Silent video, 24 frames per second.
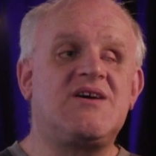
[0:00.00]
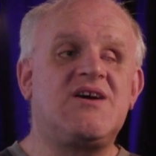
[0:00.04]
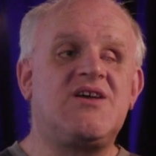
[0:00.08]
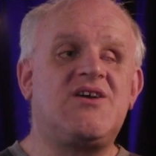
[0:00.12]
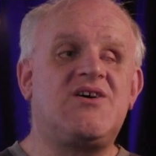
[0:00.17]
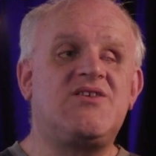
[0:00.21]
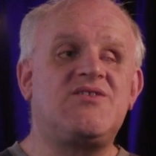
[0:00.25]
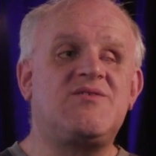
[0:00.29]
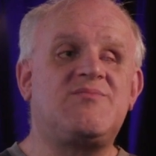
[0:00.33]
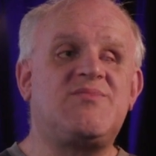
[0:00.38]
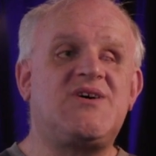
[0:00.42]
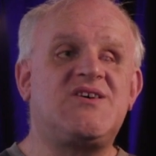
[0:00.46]

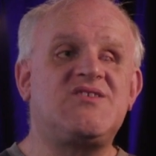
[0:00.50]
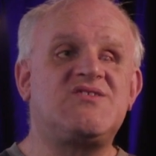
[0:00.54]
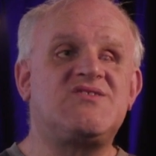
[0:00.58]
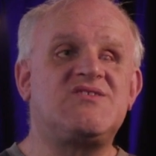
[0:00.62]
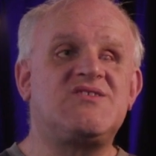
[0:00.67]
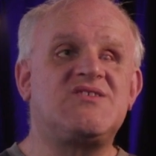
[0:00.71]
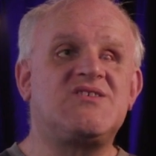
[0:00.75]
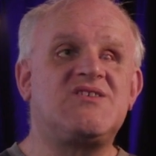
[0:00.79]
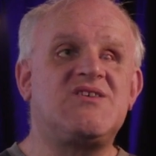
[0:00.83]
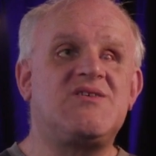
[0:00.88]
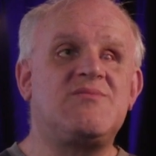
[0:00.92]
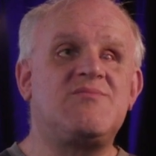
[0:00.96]
on the bus
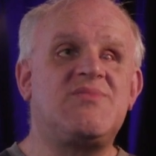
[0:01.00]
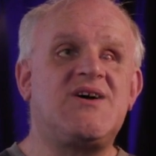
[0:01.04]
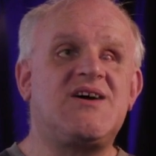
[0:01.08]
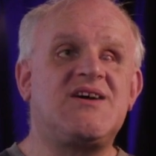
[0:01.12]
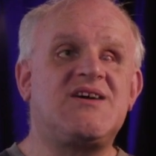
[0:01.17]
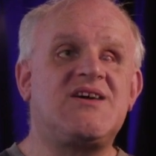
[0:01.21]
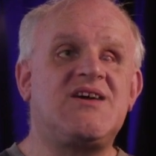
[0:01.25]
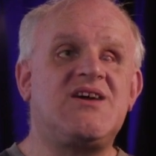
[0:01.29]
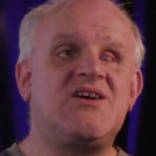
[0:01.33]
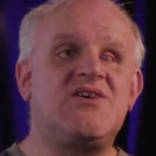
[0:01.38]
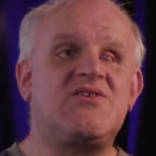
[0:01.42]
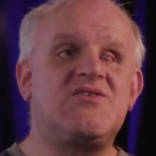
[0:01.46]
and come
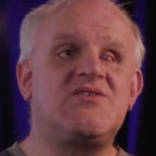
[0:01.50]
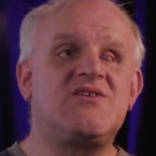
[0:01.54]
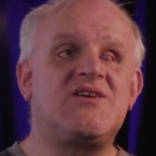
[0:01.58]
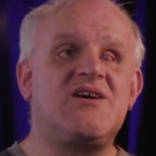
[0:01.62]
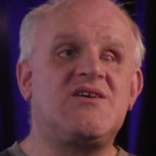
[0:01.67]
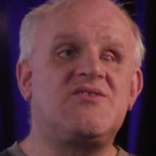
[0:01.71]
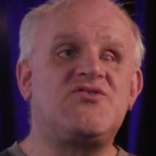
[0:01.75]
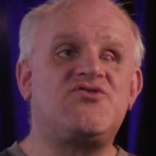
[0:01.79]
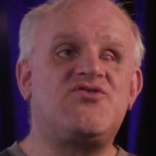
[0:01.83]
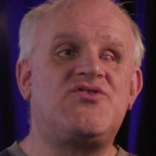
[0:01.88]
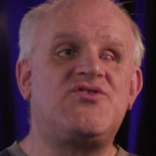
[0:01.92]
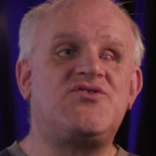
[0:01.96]
back here,
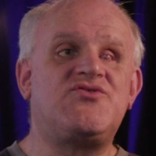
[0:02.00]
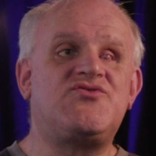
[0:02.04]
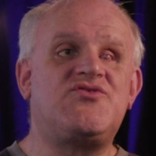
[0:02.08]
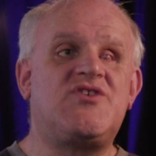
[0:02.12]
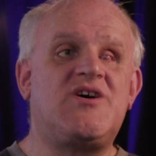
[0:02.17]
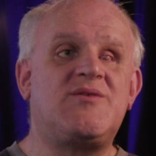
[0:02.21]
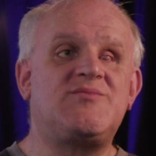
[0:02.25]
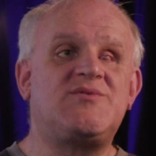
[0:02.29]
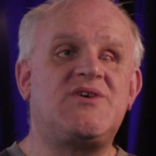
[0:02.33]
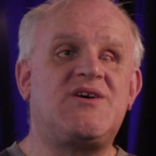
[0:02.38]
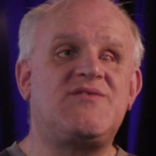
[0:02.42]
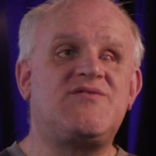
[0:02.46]
get
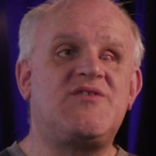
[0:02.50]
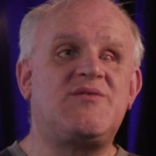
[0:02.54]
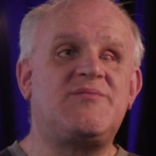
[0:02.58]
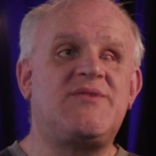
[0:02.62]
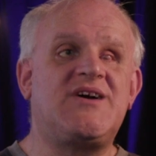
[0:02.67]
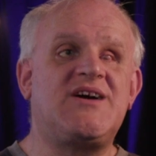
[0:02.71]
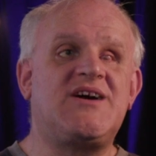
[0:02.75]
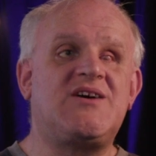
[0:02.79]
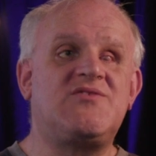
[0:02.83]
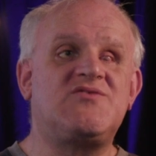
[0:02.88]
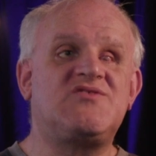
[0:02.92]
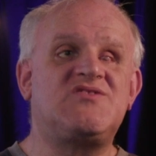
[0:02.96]
dropped off at
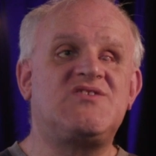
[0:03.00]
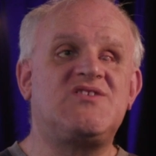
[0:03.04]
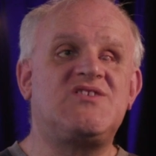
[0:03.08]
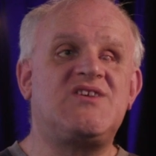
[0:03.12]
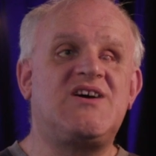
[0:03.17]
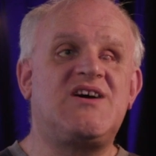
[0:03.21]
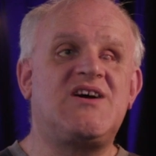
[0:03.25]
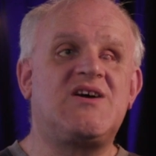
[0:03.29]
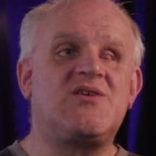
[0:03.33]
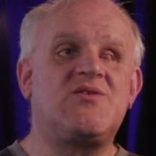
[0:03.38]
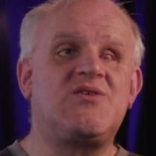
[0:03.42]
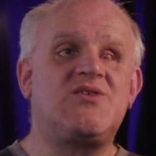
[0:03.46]
my house in
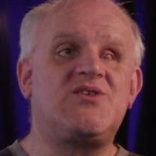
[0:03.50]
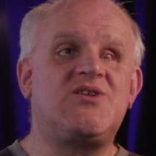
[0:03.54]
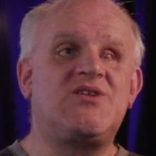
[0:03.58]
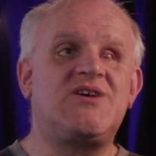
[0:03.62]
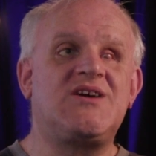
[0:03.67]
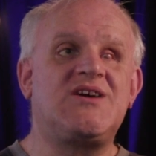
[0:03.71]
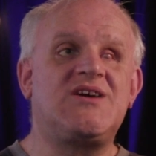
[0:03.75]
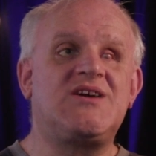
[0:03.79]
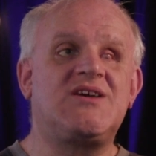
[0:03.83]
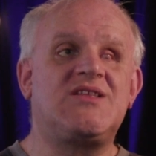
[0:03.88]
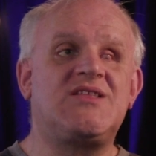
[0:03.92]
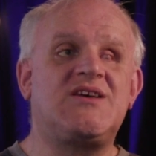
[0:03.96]

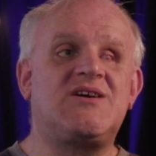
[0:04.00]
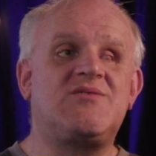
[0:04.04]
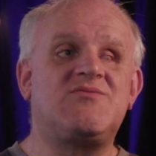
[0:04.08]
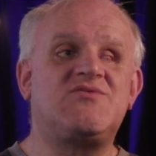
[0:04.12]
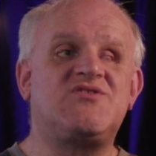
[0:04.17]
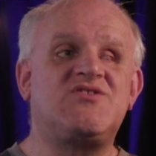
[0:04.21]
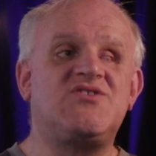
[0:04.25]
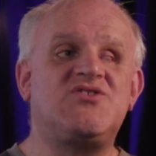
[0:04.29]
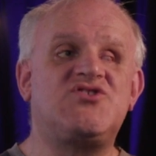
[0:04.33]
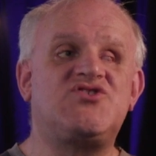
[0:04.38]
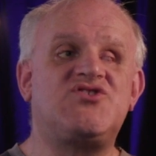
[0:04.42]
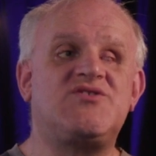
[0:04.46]
Niagara-on-the-Lake, and that
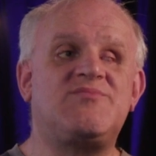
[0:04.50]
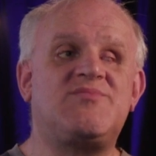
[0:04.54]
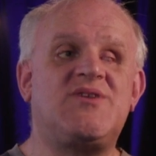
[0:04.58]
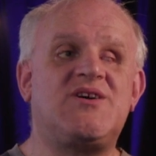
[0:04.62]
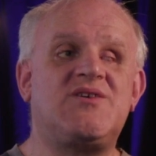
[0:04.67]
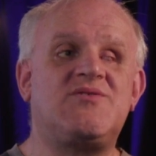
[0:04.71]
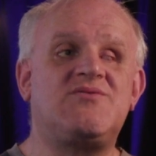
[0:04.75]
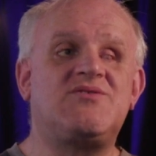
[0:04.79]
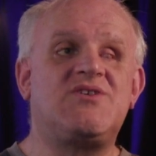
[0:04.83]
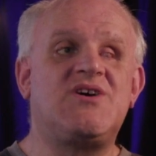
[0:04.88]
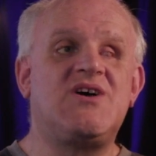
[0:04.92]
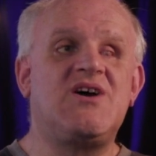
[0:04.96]
was usually
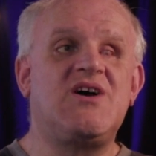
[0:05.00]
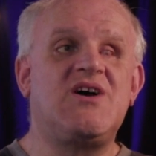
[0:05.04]
about